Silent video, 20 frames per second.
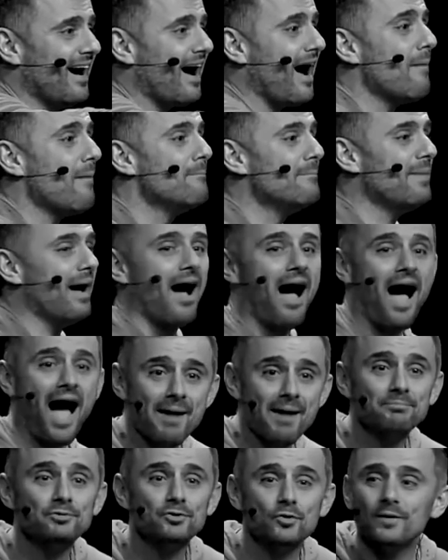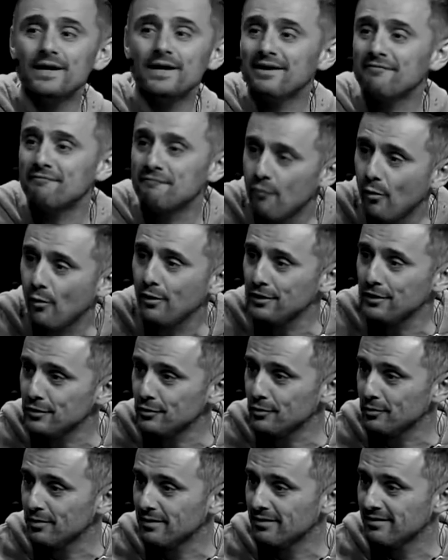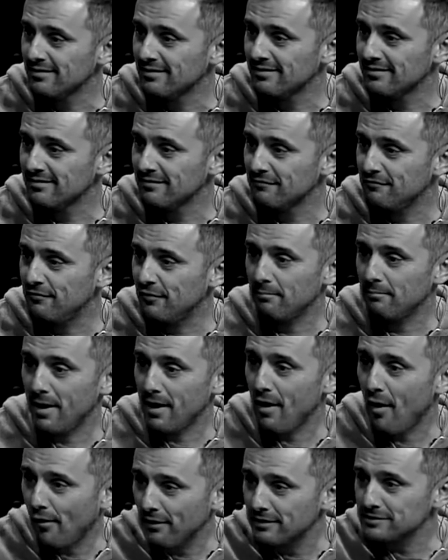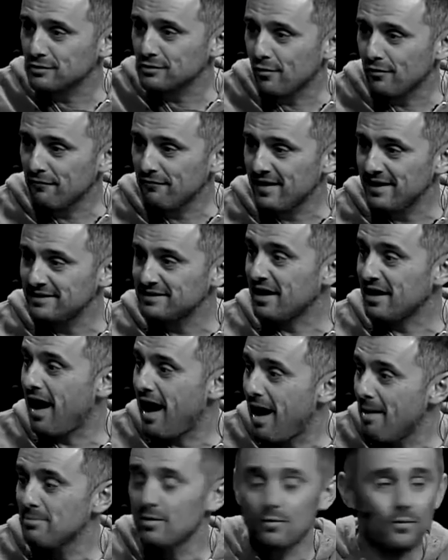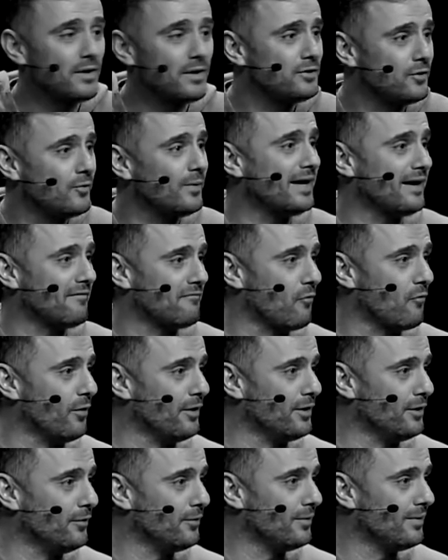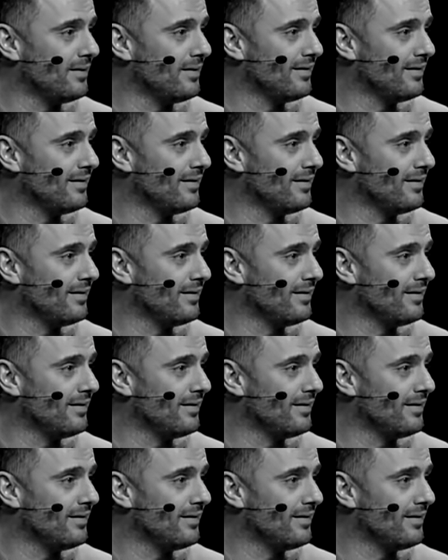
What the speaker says: I'm doing it for you. For my hardest core fans, I'm the one doing it for you.